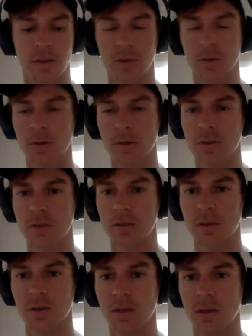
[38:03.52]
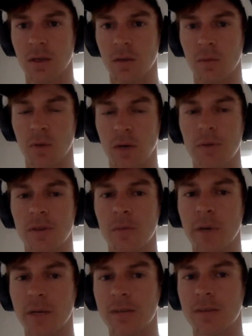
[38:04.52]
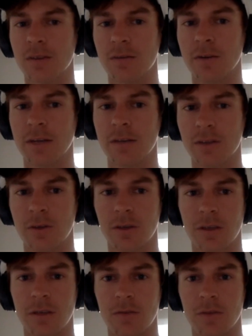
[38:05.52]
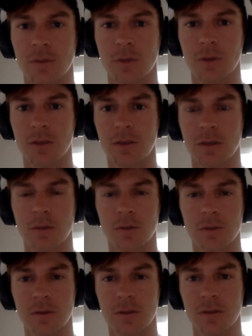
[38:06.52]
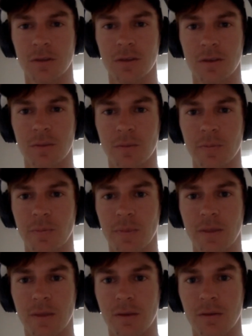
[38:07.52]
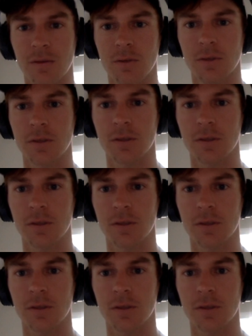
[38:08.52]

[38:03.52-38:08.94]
the court is probably the best advice you can give someone in doubles. Um, really